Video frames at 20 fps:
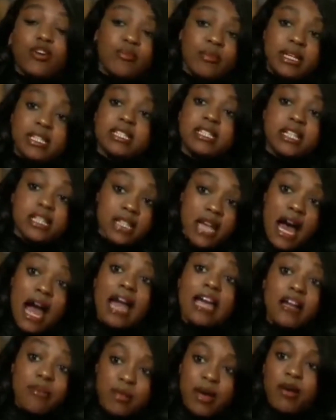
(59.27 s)
How
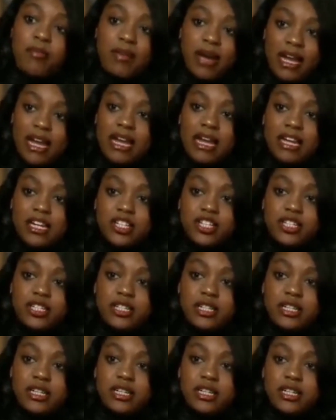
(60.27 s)
do you
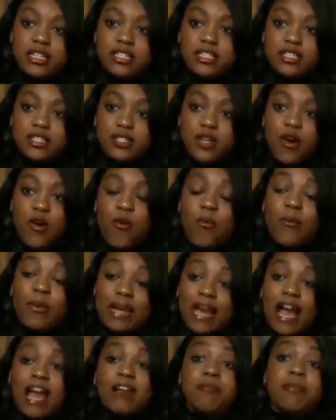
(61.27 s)
do
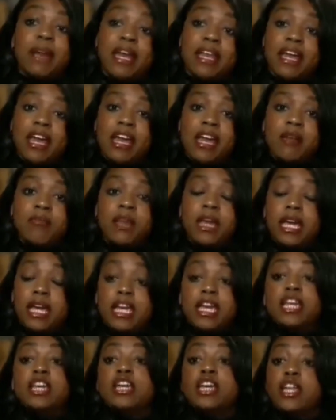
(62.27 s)
with
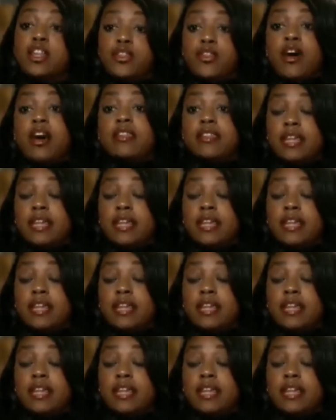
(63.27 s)
reputations?